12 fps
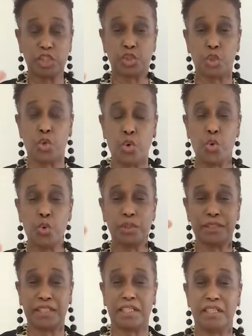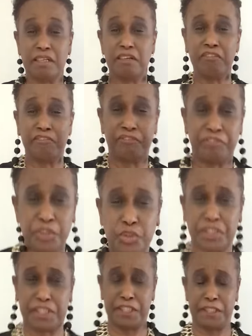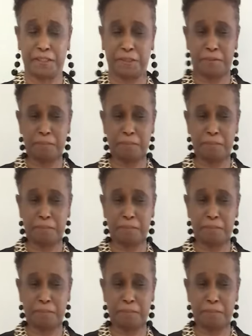to the future.